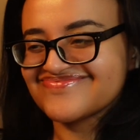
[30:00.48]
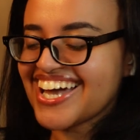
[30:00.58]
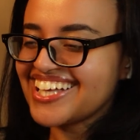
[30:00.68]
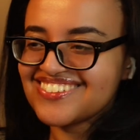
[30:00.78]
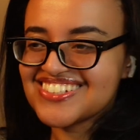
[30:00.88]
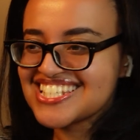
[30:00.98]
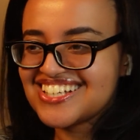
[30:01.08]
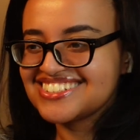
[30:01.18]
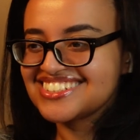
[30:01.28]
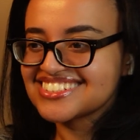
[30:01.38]
I love this
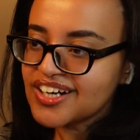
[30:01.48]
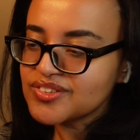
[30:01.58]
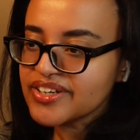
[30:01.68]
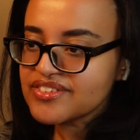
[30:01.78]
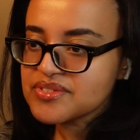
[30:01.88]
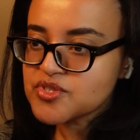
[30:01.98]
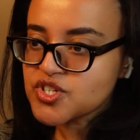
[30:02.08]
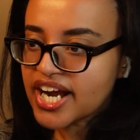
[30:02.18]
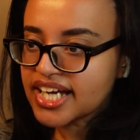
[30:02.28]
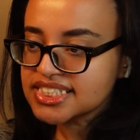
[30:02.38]
song. Oh, we have some
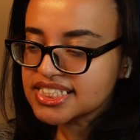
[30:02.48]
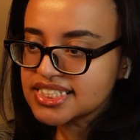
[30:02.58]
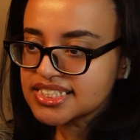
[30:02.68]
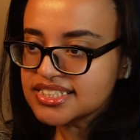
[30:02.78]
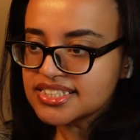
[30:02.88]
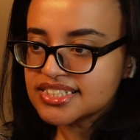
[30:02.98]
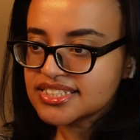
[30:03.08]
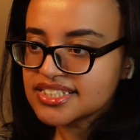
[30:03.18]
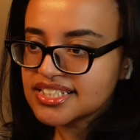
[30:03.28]
dragons.